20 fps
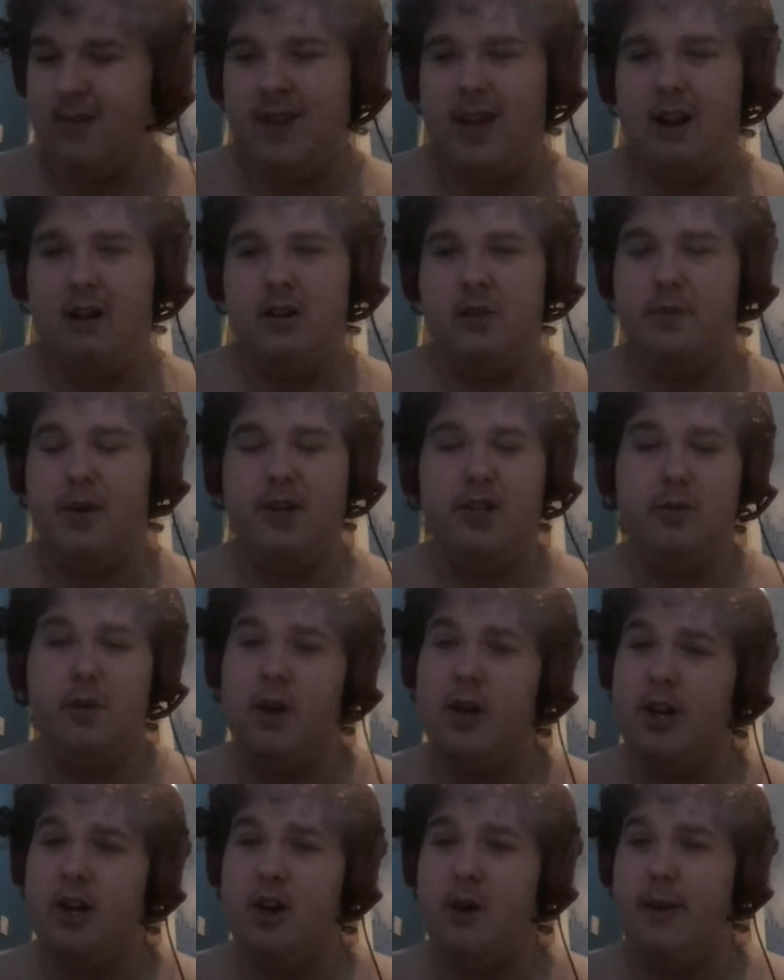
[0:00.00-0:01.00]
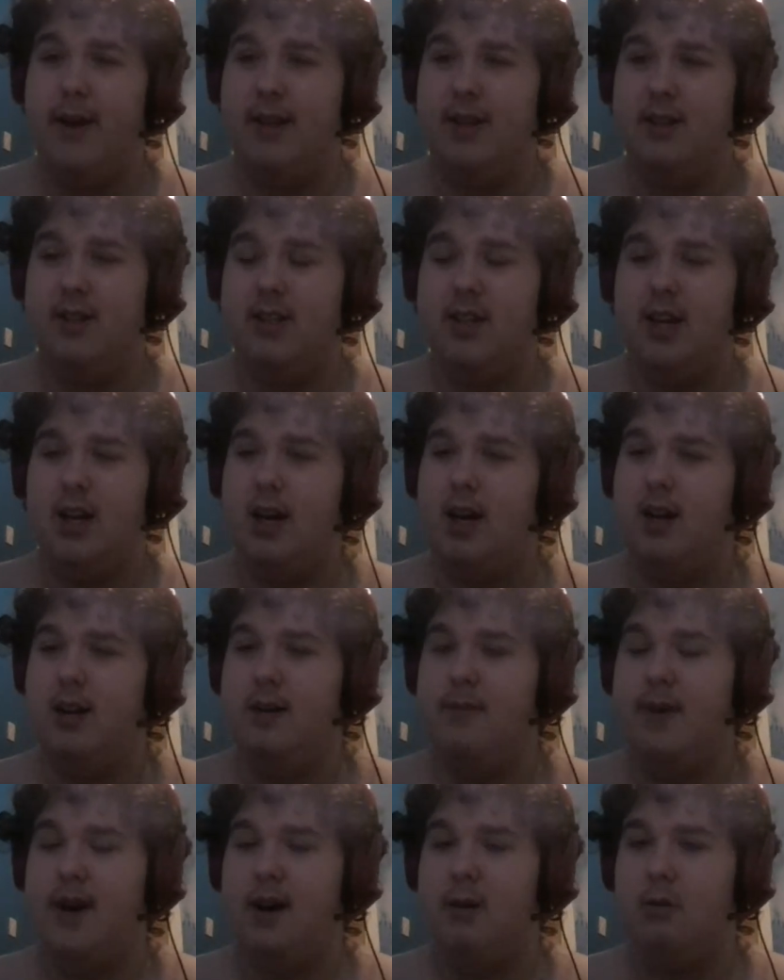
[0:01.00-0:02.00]
I respond to all your comments uh,
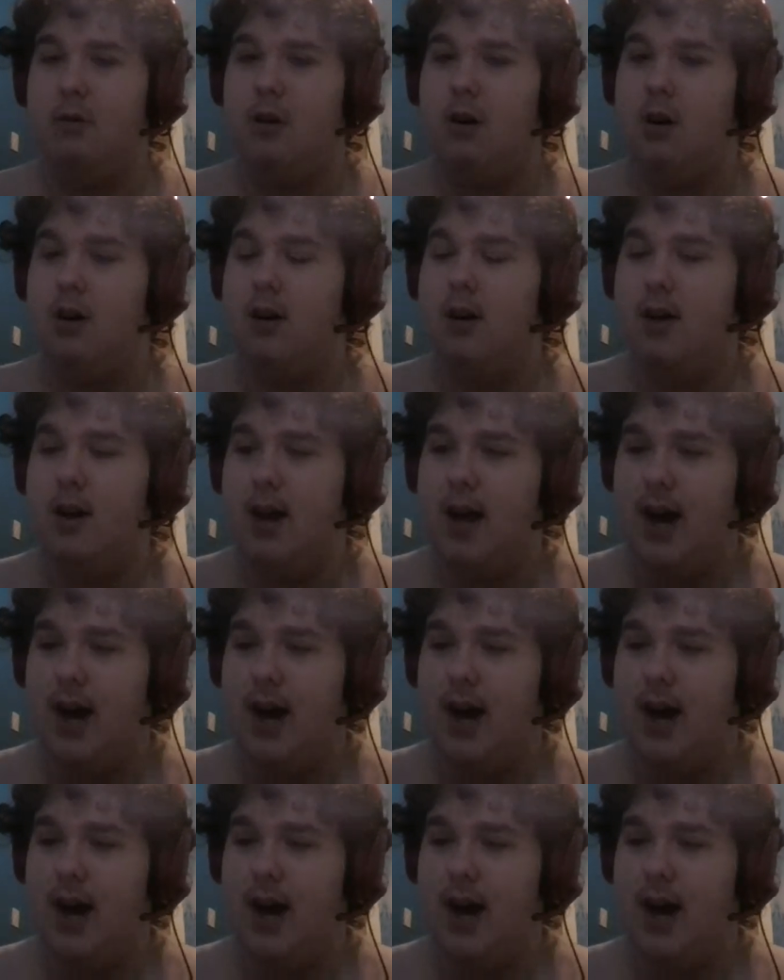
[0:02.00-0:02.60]
no matter what.